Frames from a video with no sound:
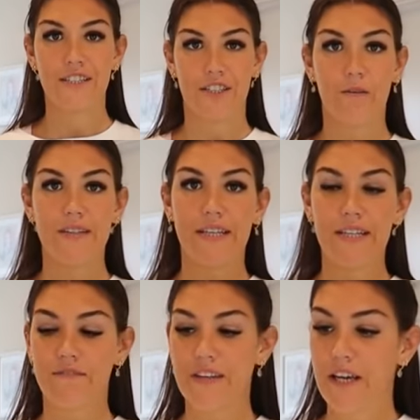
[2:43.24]
So in
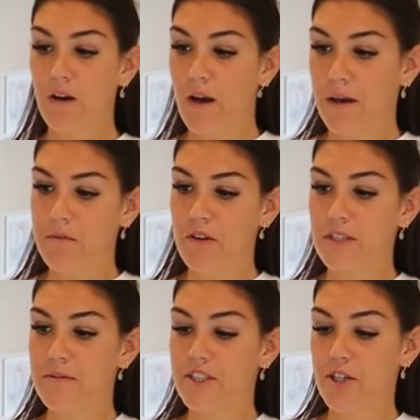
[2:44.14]
today's video, I'm
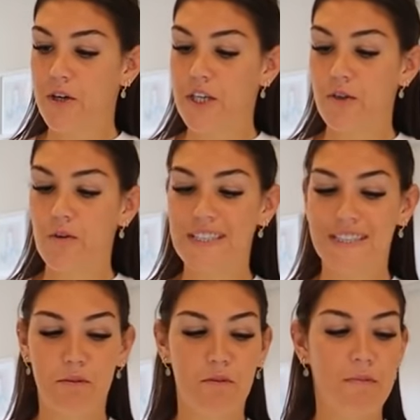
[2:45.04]
going to be showing you
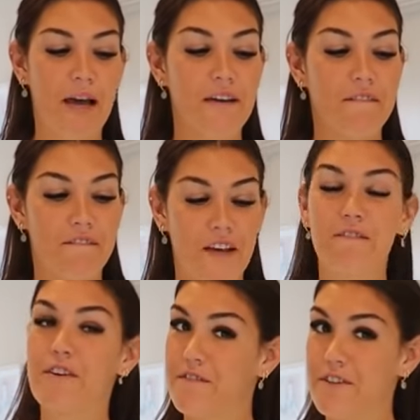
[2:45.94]
some of my
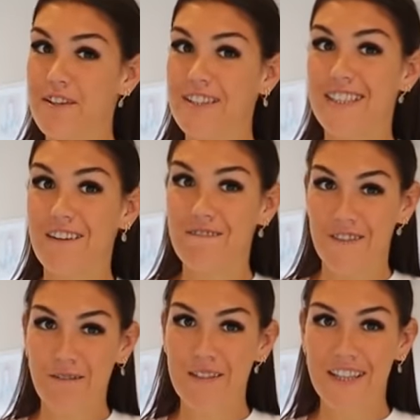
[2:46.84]
favorite foods that
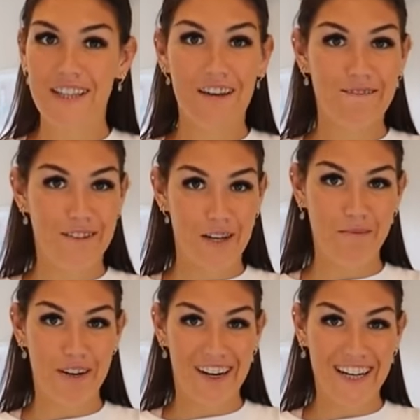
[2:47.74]
fit within that
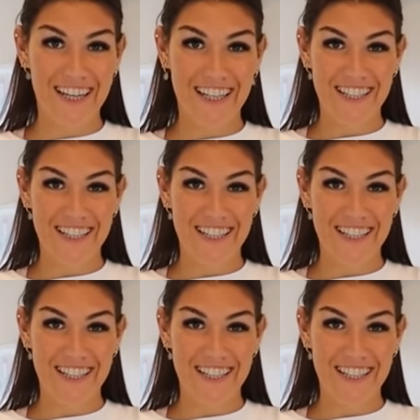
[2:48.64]
framework